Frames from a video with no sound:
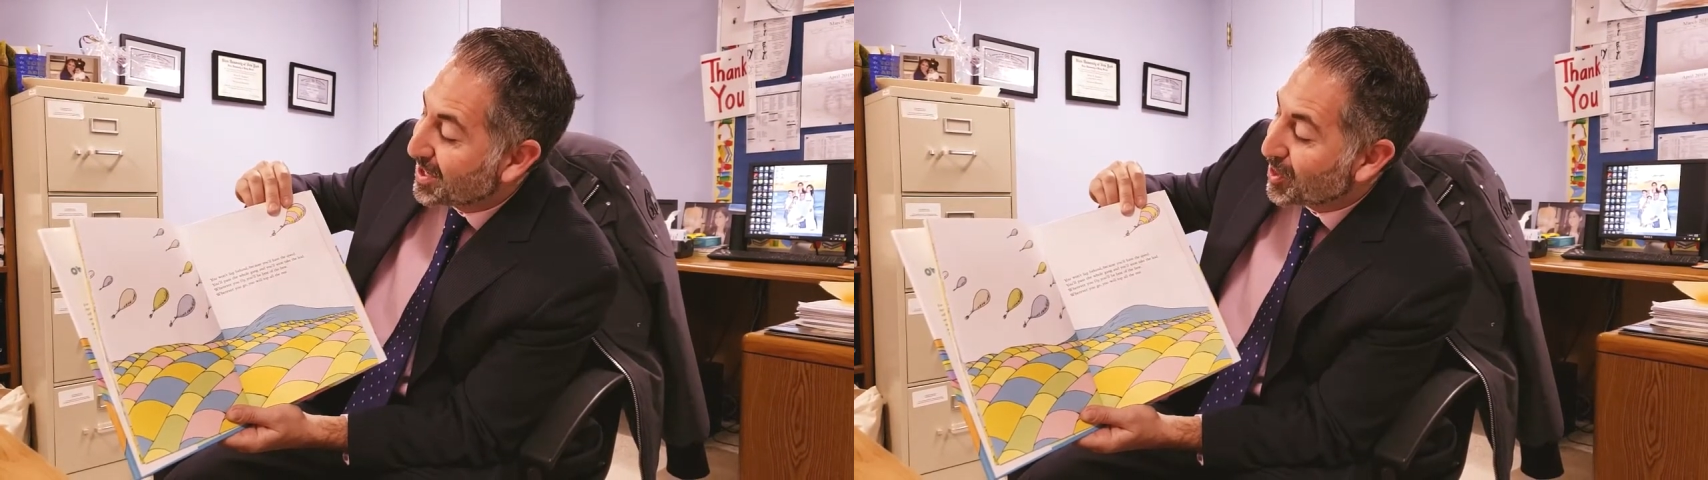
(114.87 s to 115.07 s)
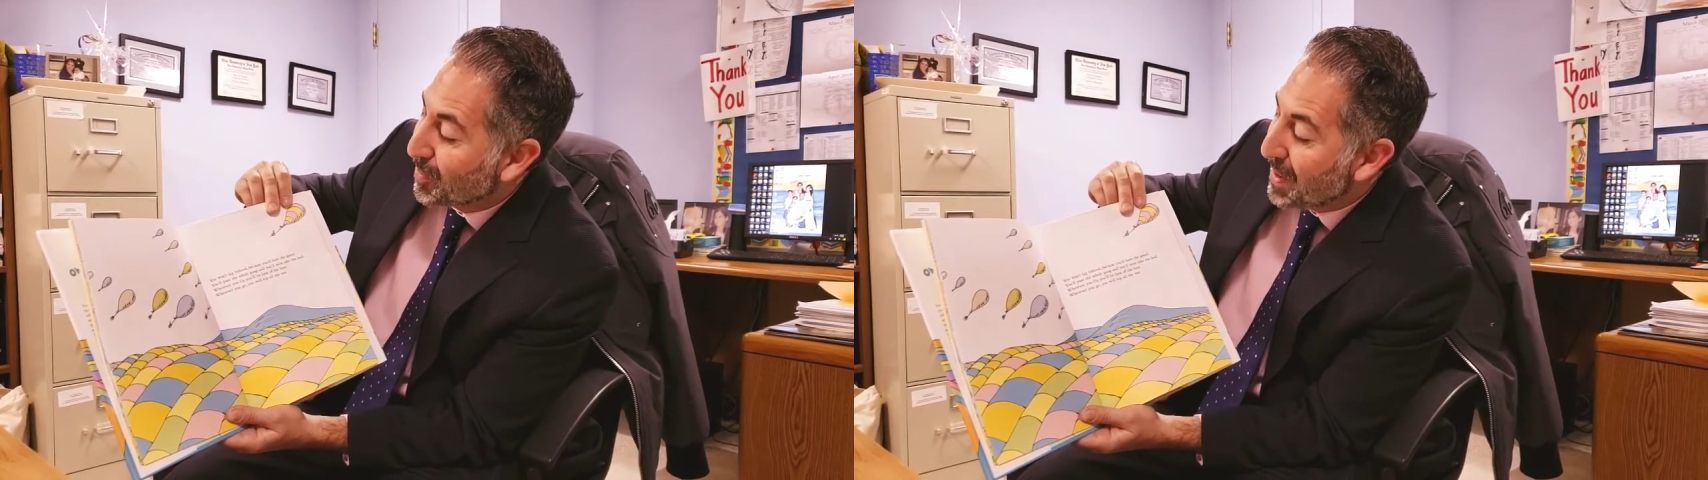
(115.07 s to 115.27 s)

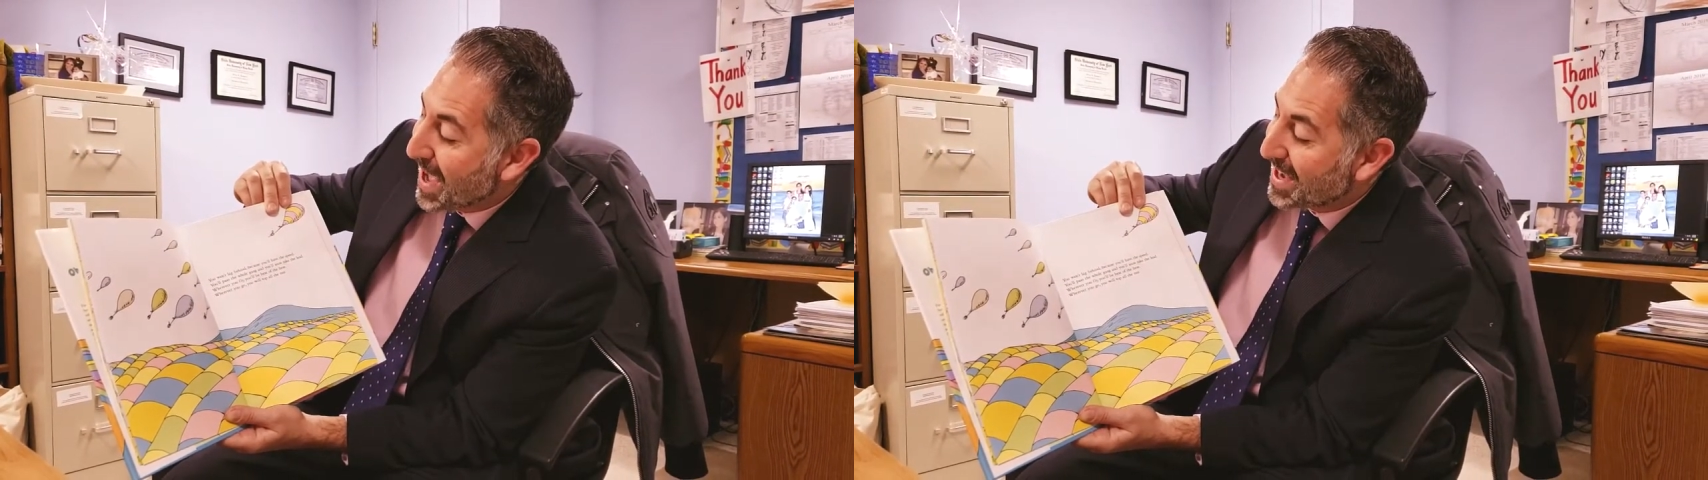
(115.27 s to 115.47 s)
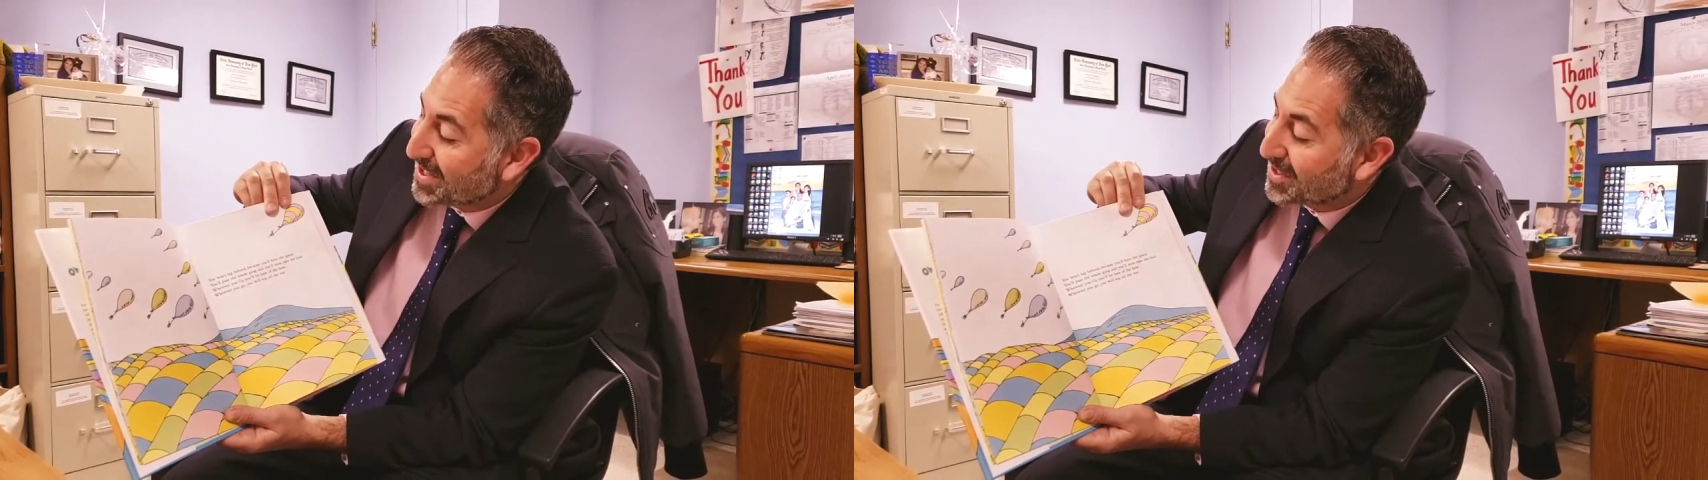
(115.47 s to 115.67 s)
You'll
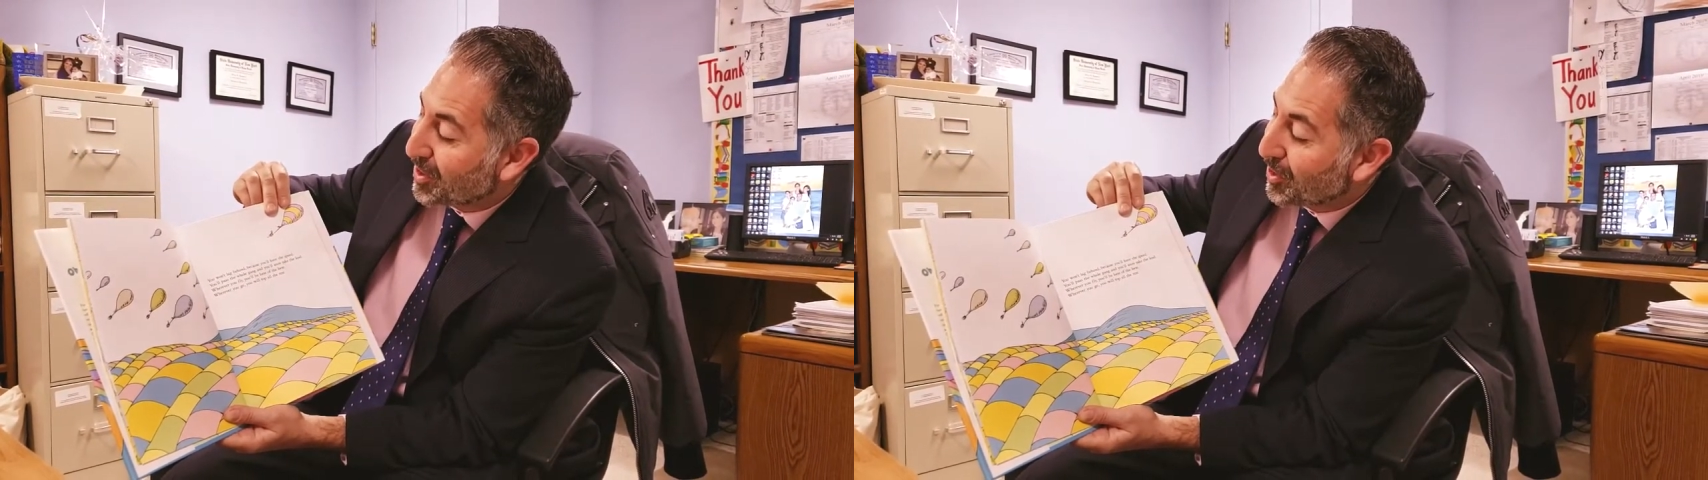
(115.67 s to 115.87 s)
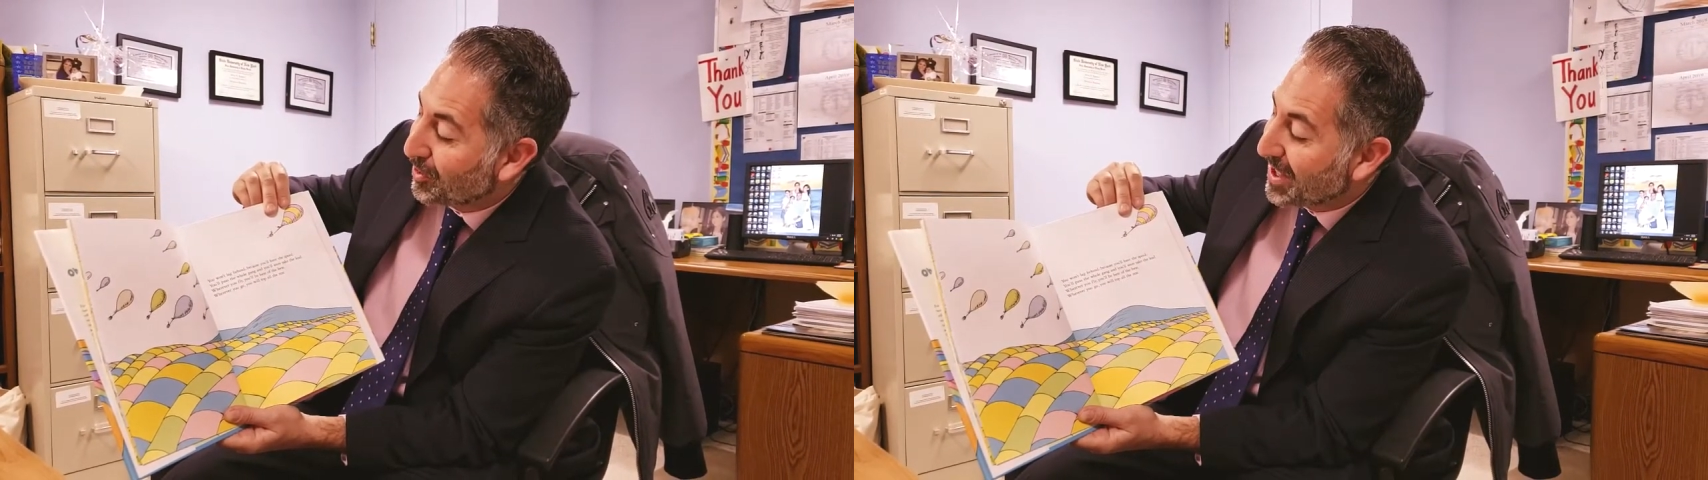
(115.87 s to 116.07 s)
pass the
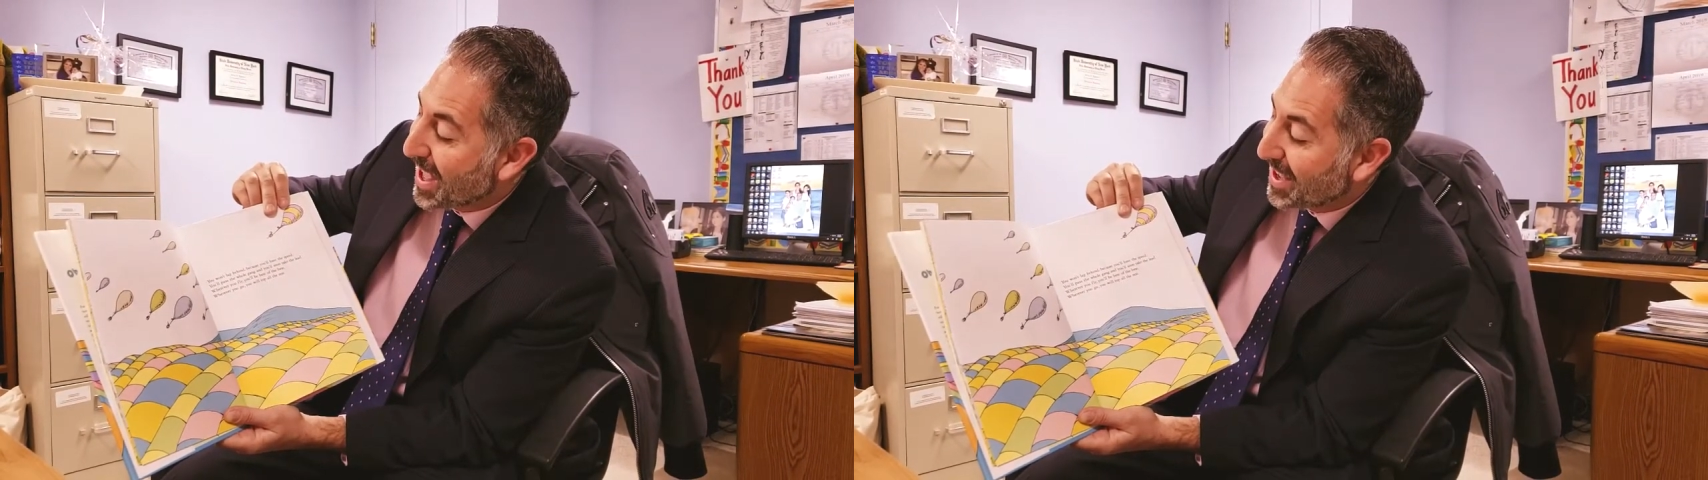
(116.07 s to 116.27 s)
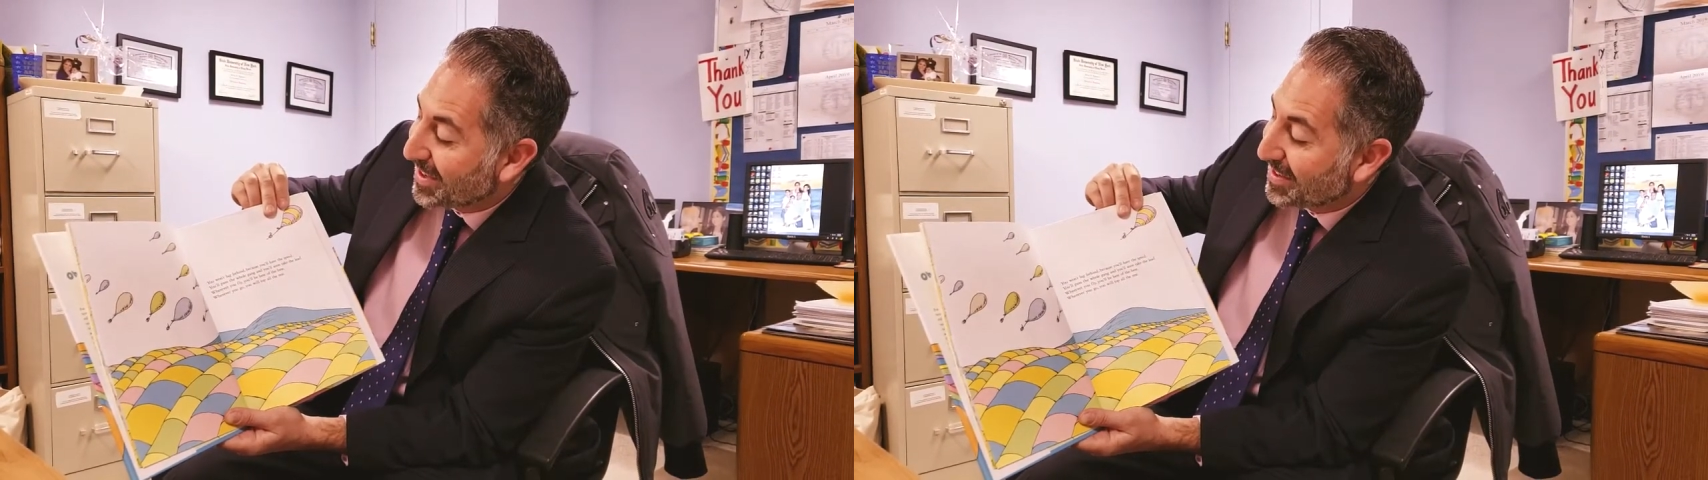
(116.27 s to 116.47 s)
whole
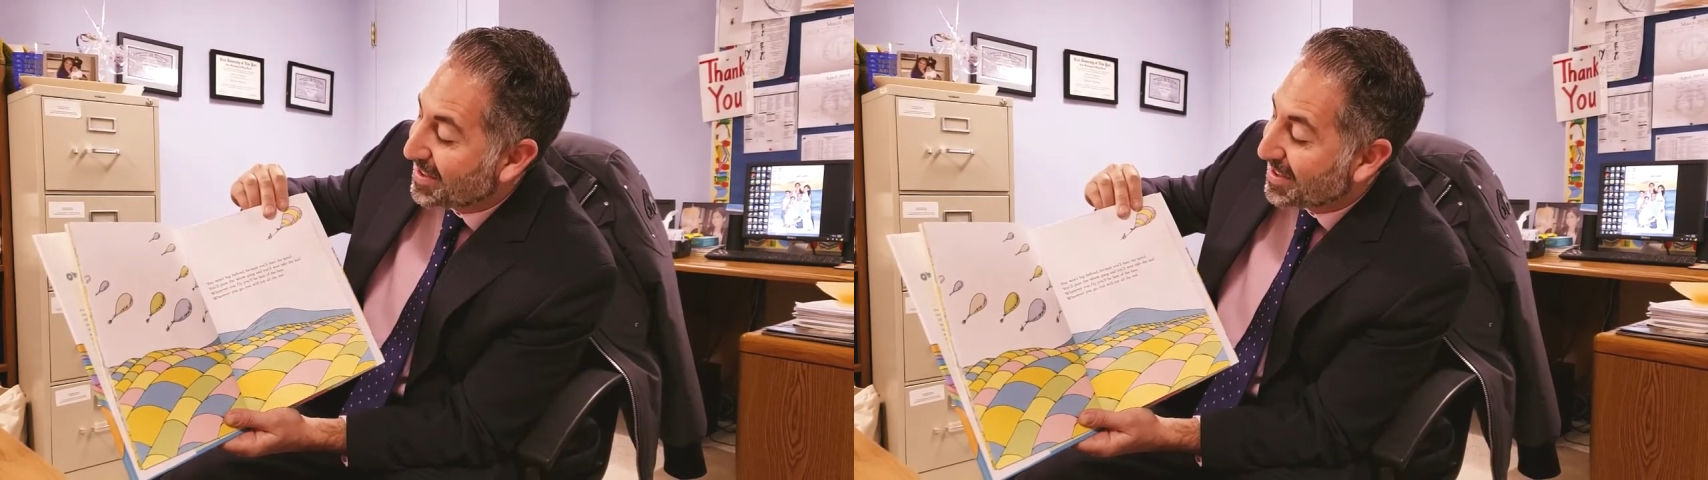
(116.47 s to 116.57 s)
gang